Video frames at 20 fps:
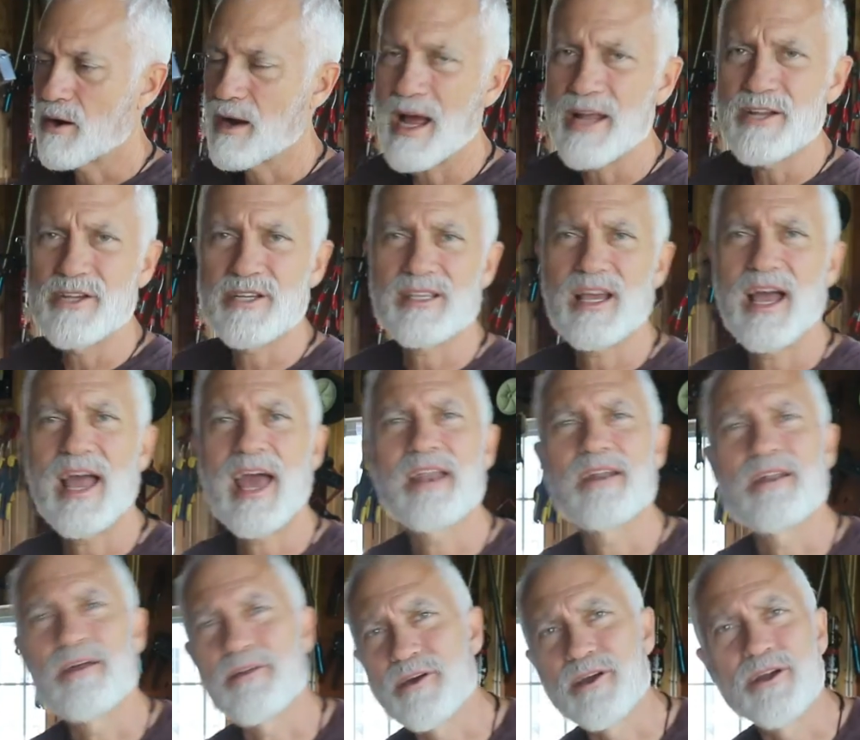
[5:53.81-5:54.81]
All right, I
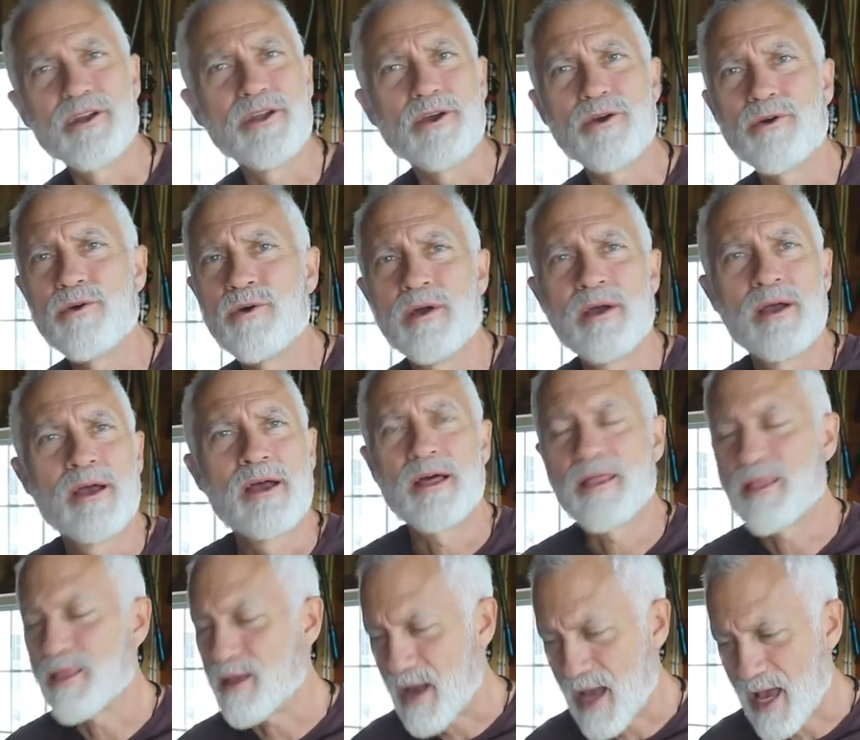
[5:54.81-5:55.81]
had another canoe
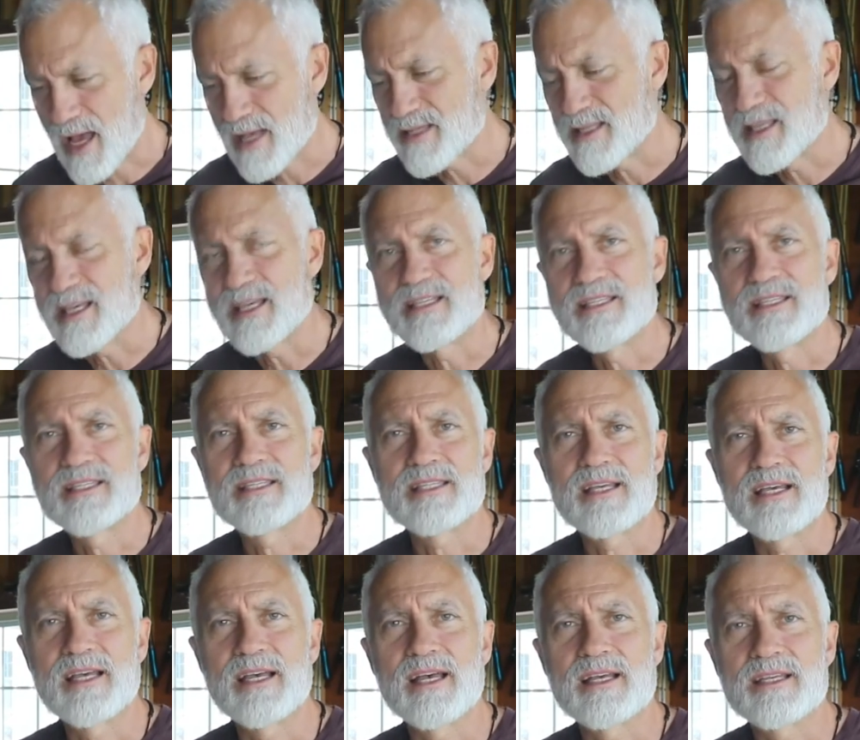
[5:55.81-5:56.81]
that has these
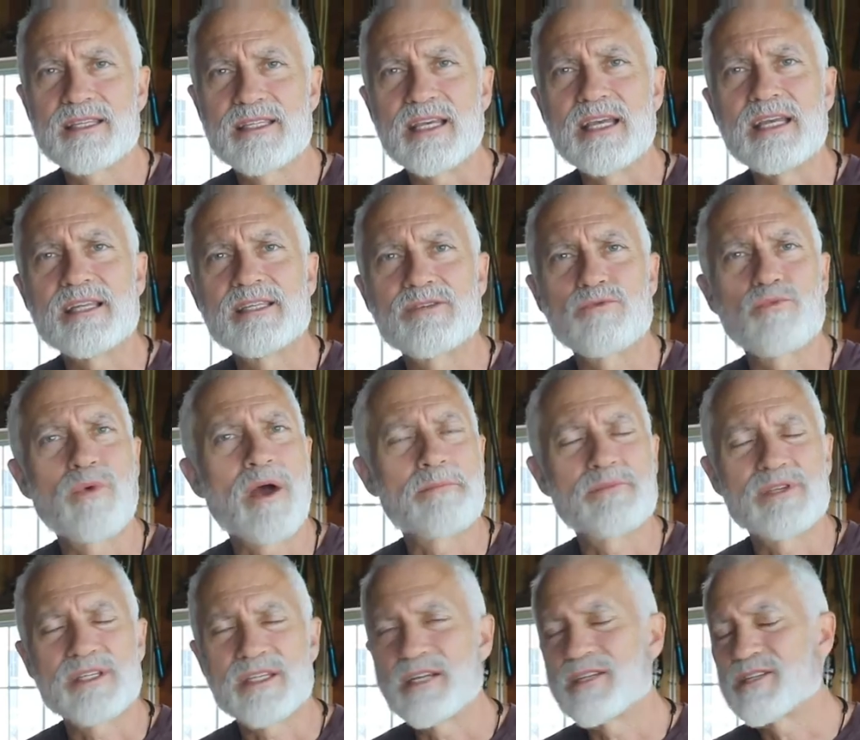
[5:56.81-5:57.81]
seats,
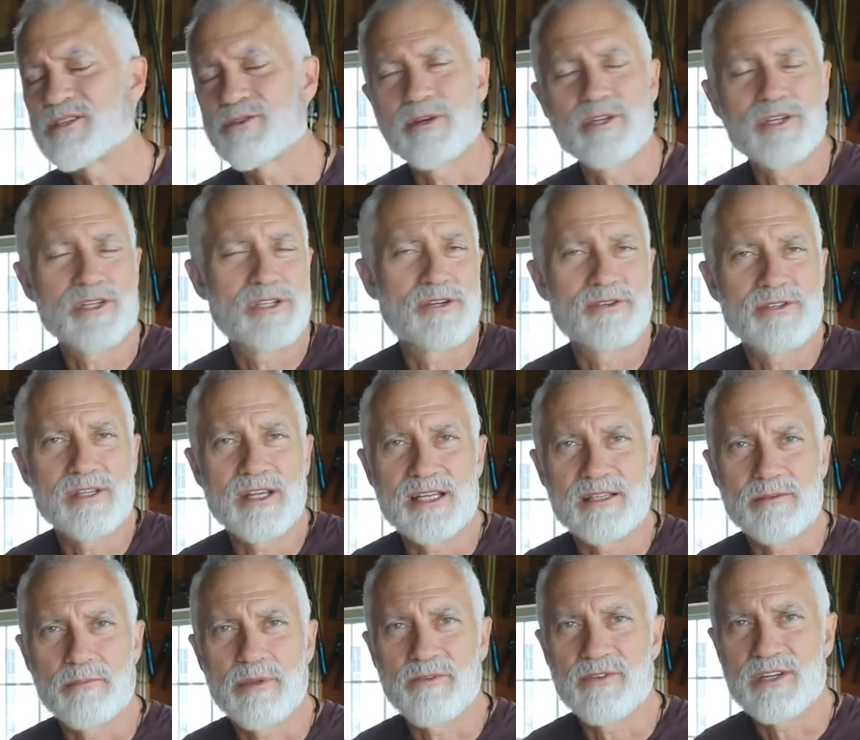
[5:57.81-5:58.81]
webbed seats, so I just used
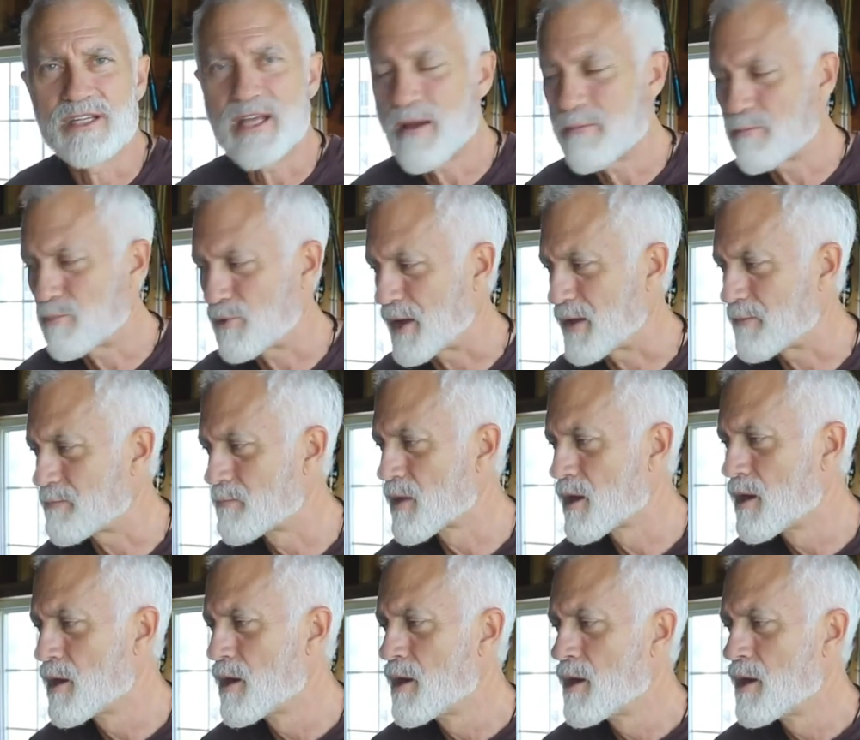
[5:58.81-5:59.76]
it as a bit of a template.